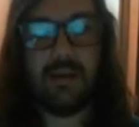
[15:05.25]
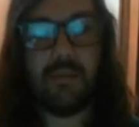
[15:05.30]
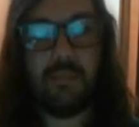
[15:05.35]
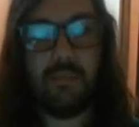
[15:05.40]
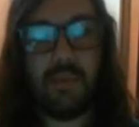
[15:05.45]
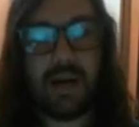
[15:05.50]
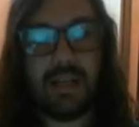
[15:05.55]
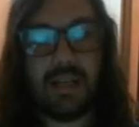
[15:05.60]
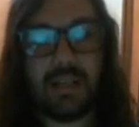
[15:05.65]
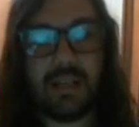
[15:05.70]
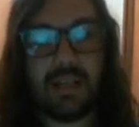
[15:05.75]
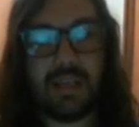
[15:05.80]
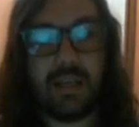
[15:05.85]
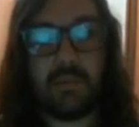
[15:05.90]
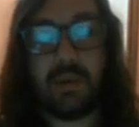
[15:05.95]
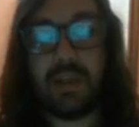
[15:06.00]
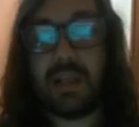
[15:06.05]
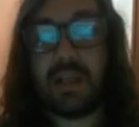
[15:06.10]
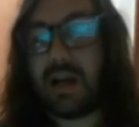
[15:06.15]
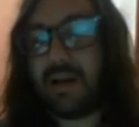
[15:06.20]
But it
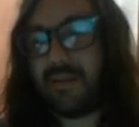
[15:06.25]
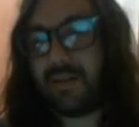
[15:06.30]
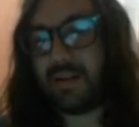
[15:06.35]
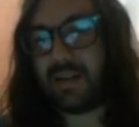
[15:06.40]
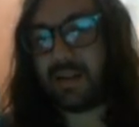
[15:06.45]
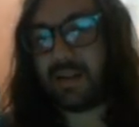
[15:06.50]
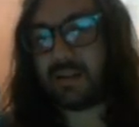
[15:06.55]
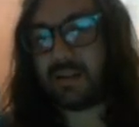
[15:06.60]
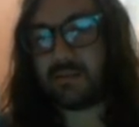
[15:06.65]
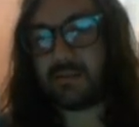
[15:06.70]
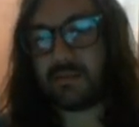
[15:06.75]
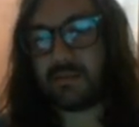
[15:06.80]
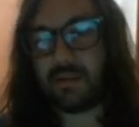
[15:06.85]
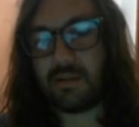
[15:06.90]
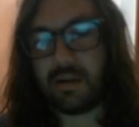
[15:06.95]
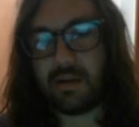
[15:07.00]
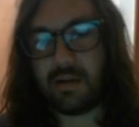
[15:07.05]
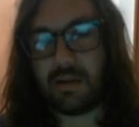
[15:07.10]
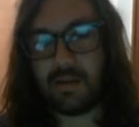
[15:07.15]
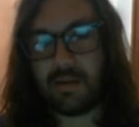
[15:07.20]
will have an
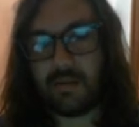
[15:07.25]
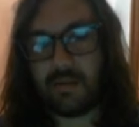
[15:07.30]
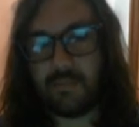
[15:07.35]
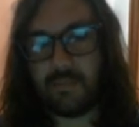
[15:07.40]
extra